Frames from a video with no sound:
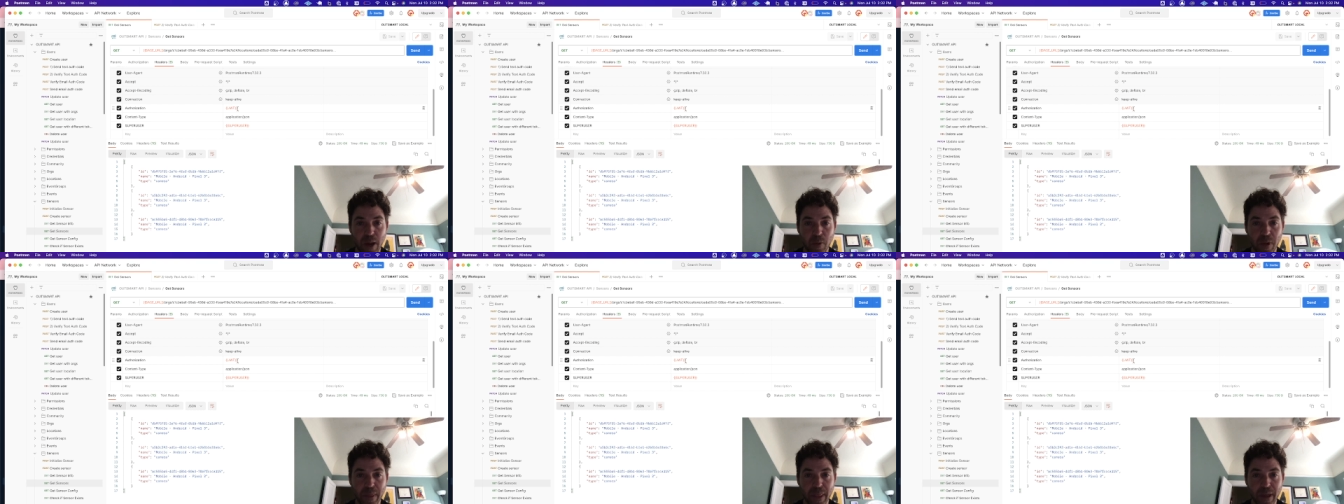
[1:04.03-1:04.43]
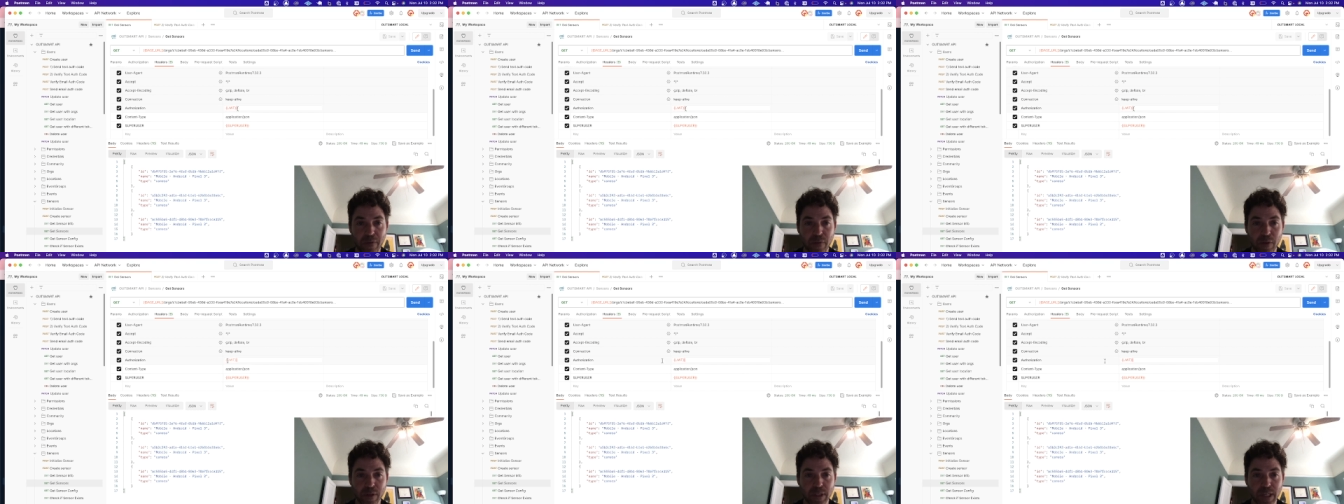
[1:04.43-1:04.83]
run that
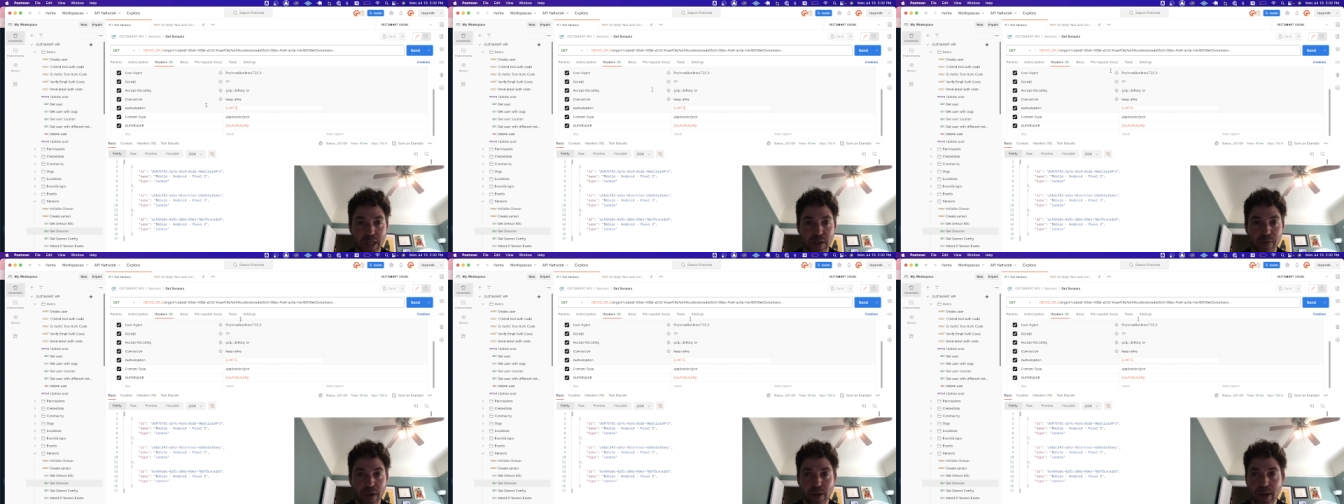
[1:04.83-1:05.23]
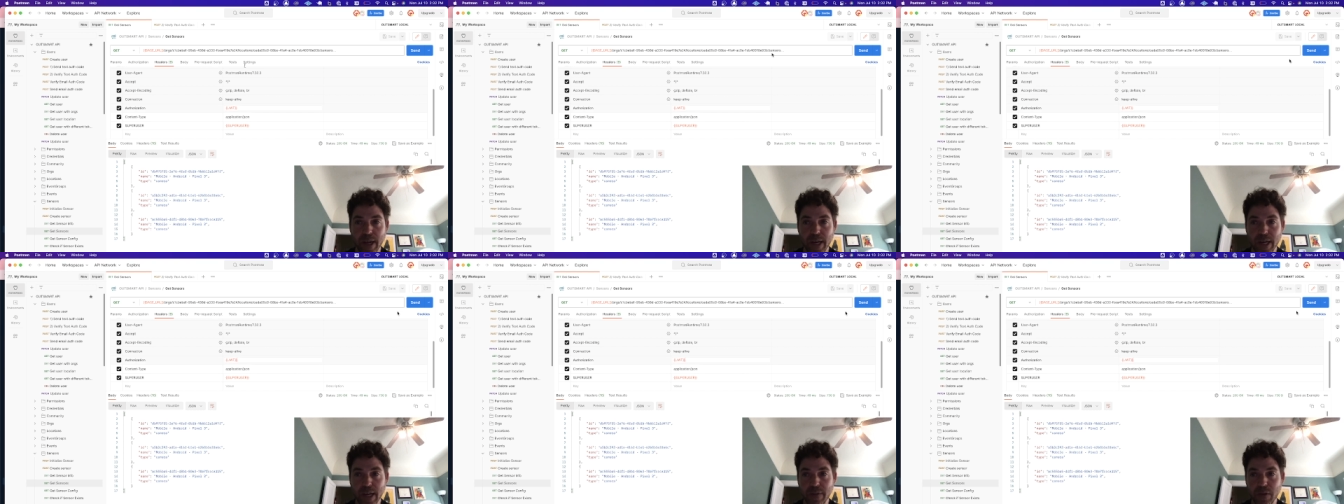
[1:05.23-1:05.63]
first. If I
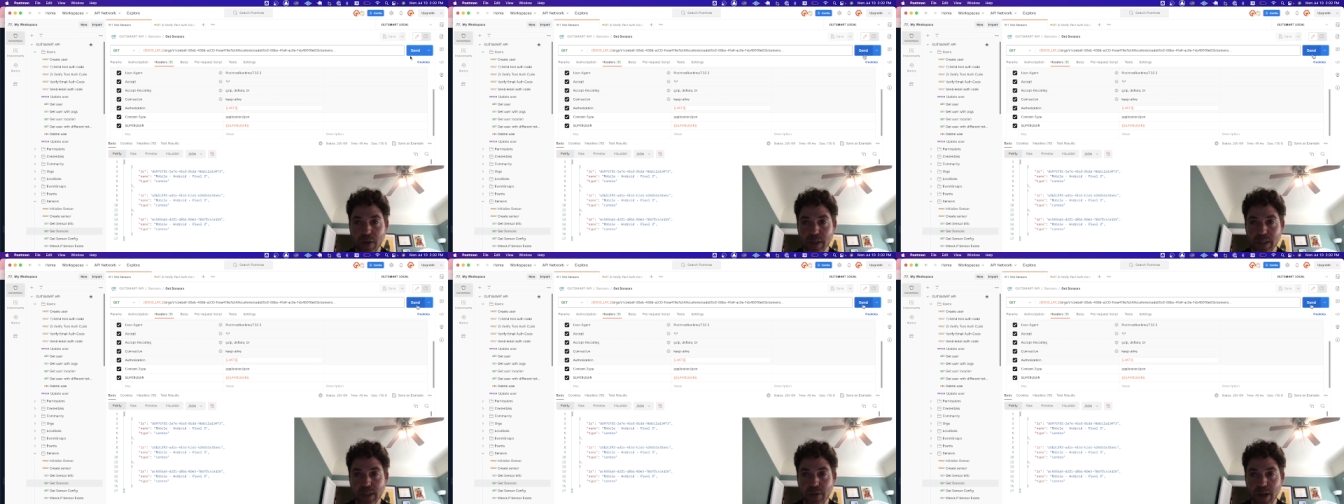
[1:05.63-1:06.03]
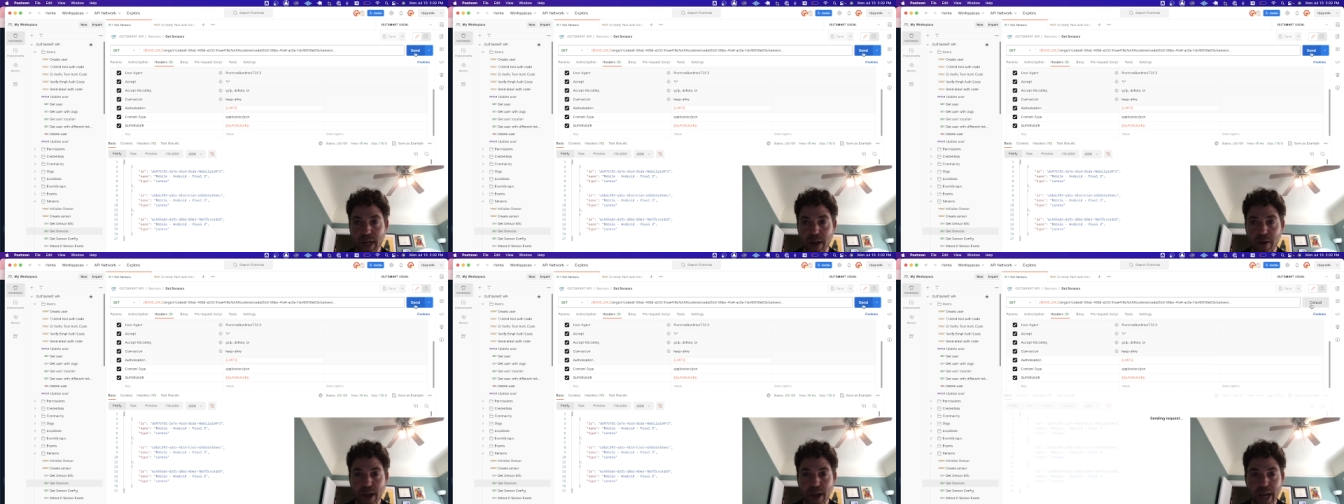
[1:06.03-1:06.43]
and if you can see right
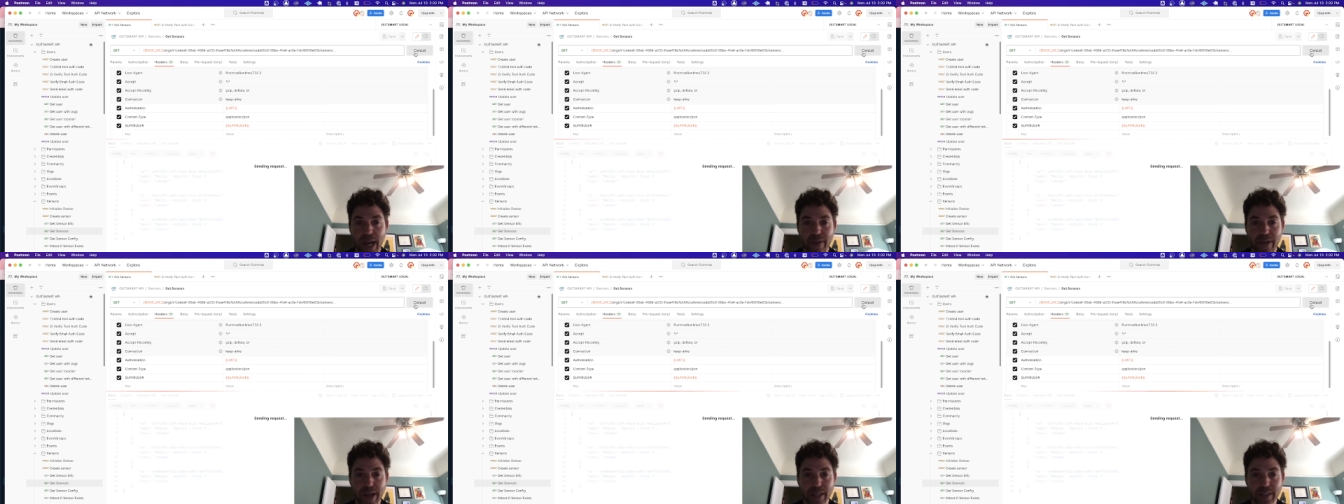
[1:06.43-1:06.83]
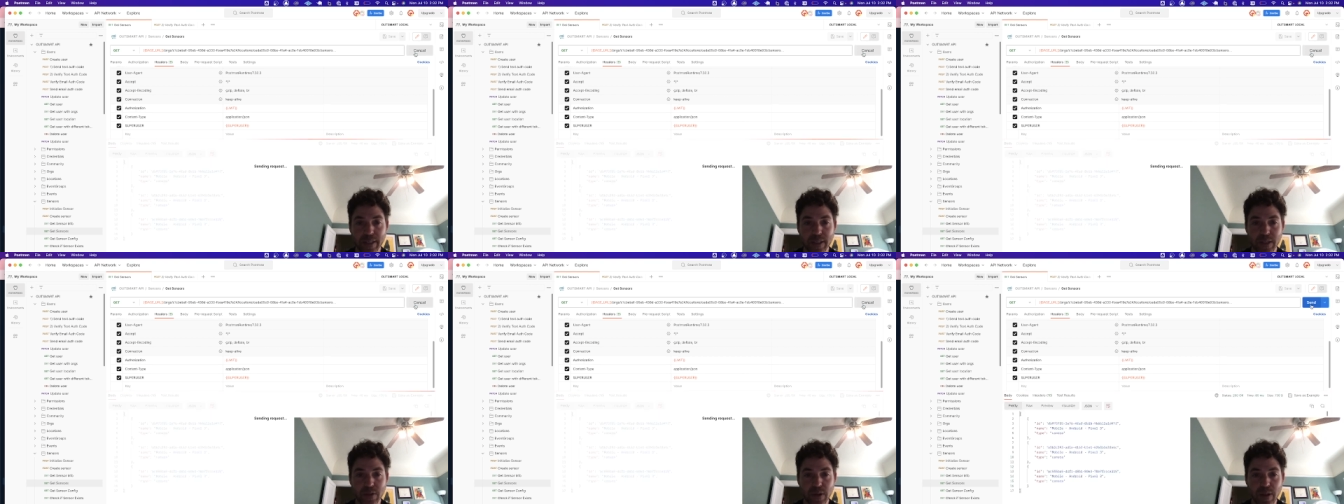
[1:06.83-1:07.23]
now, I have access
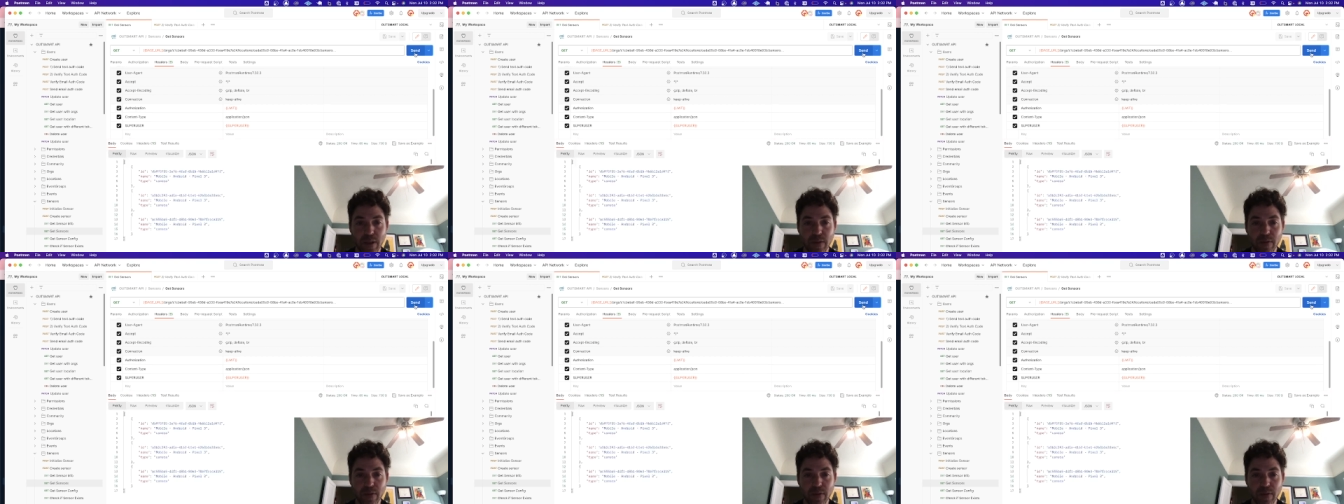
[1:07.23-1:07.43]
to it.